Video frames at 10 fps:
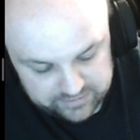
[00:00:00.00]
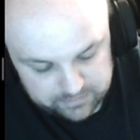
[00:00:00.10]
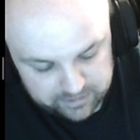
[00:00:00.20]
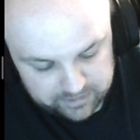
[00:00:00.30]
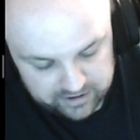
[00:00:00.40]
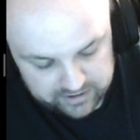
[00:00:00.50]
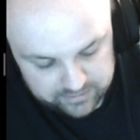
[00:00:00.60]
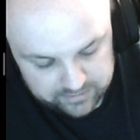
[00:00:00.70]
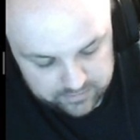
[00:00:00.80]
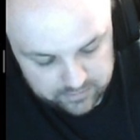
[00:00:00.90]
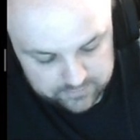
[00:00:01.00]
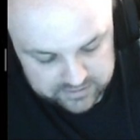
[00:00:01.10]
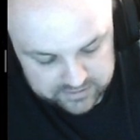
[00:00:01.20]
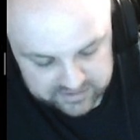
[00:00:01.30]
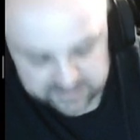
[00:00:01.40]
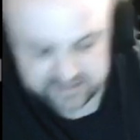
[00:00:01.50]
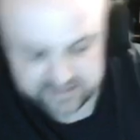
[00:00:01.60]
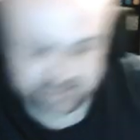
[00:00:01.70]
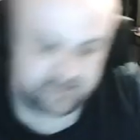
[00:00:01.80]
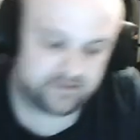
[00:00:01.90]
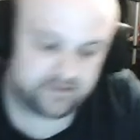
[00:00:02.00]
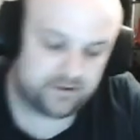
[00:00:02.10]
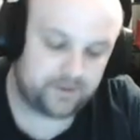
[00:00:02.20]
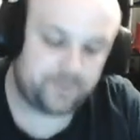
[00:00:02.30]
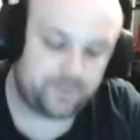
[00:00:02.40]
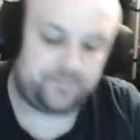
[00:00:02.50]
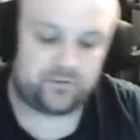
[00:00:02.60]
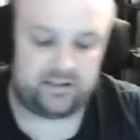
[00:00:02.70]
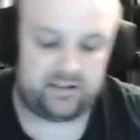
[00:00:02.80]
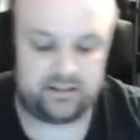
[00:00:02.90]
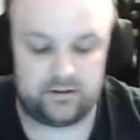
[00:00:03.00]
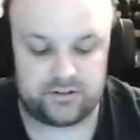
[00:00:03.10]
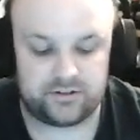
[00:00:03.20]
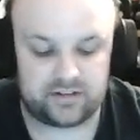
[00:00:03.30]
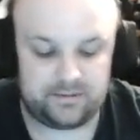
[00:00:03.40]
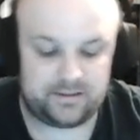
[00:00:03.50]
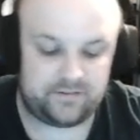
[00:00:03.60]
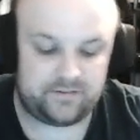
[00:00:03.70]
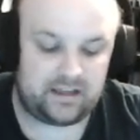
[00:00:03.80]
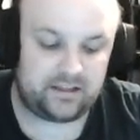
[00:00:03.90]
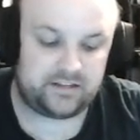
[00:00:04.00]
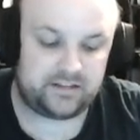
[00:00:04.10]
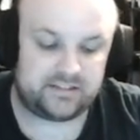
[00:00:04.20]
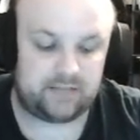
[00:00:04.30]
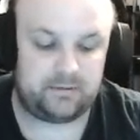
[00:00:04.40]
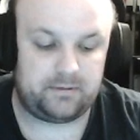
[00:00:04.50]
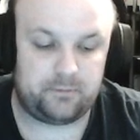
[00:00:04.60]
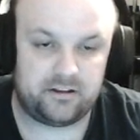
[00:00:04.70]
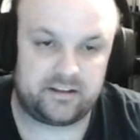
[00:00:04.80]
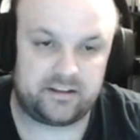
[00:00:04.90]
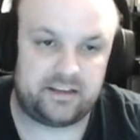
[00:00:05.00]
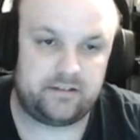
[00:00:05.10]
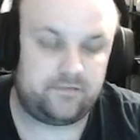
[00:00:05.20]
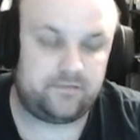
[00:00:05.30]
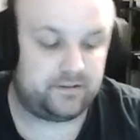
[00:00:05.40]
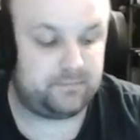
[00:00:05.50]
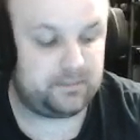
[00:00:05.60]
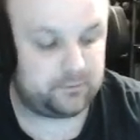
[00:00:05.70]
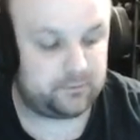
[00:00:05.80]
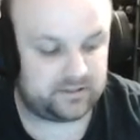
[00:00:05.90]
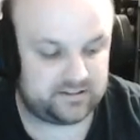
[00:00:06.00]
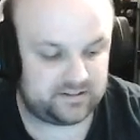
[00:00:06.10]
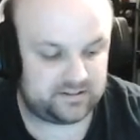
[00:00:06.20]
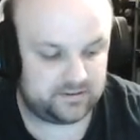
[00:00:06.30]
pi over 16. Right? Those are going to be the values that we plug in for the midpoints.